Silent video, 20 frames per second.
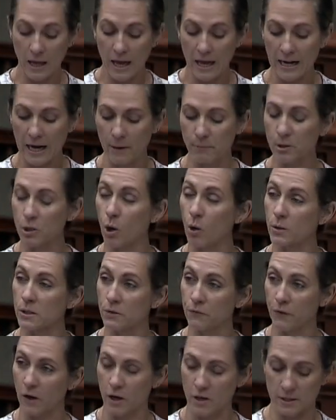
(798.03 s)
and I would go
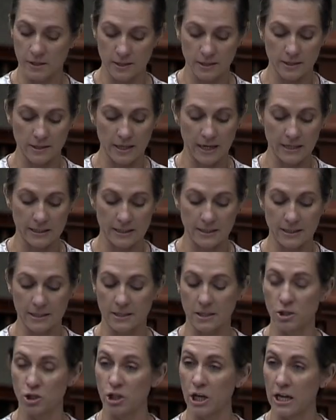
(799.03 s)
as far as to say it's
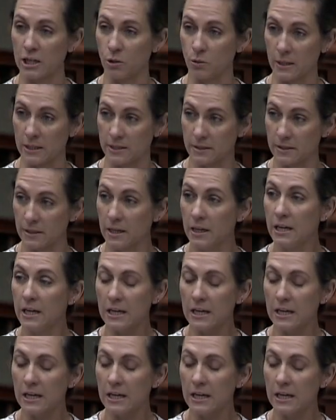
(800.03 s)
disingenuous.